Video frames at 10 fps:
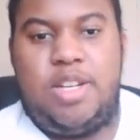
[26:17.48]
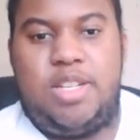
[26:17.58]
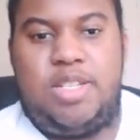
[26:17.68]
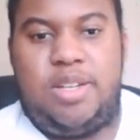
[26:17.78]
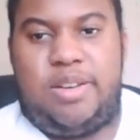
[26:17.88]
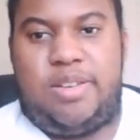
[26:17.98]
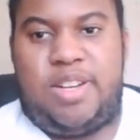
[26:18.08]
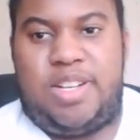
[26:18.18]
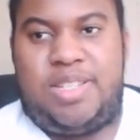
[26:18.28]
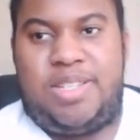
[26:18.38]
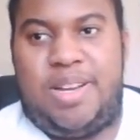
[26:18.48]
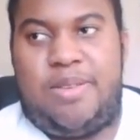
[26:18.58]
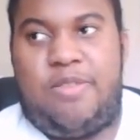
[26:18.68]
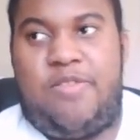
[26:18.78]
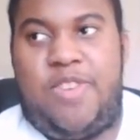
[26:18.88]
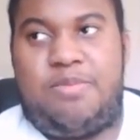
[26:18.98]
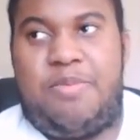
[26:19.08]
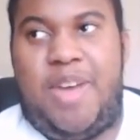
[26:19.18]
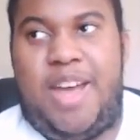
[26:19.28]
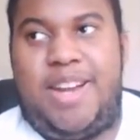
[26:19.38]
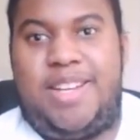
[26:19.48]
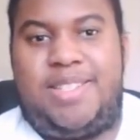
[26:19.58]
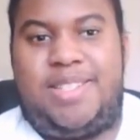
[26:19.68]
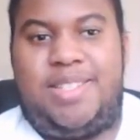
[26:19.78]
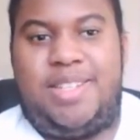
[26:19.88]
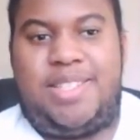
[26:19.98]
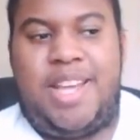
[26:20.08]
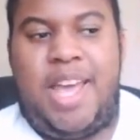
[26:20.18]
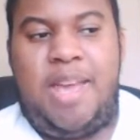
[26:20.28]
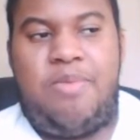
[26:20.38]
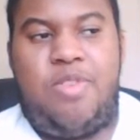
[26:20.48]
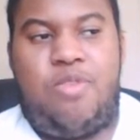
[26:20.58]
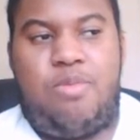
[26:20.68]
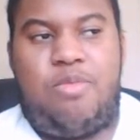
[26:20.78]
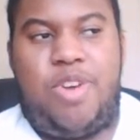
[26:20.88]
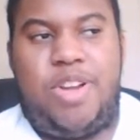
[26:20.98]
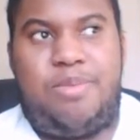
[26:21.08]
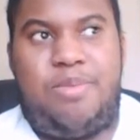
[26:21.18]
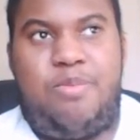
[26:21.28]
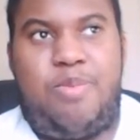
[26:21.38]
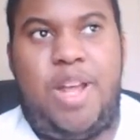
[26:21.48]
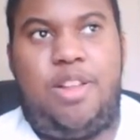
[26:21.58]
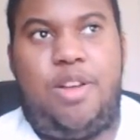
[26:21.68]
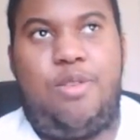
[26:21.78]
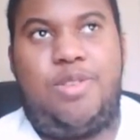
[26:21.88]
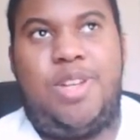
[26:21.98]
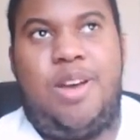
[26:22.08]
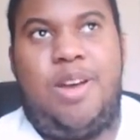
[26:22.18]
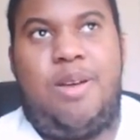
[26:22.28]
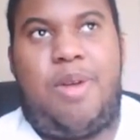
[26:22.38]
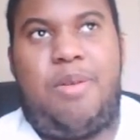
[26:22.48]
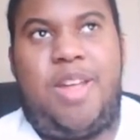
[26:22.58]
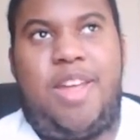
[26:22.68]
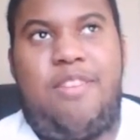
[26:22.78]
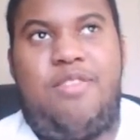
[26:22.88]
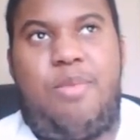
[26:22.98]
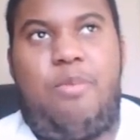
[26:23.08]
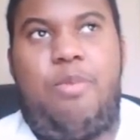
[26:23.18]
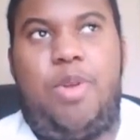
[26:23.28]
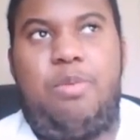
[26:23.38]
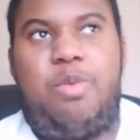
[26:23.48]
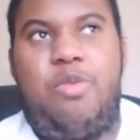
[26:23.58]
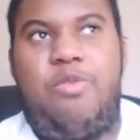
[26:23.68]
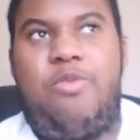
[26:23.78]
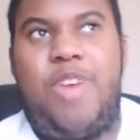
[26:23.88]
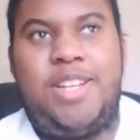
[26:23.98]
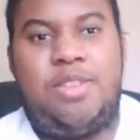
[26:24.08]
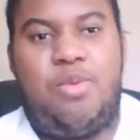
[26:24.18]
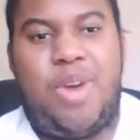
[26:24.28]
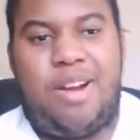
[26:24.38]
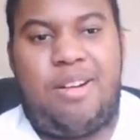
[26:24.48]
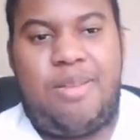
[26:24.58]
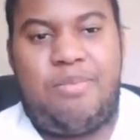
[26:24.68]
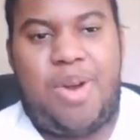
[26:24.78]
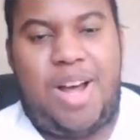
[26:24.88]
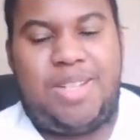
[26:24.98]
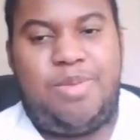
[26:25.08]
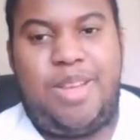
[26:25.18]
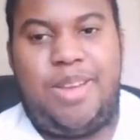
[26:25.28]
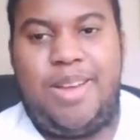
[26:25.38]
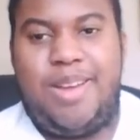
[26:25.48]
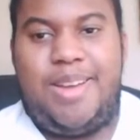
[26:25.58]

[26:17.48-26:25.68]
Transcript: just Vince McMahon is just taping Roman Reigns up with pillows, probably giving him a bulletproof vest to wear, and possibly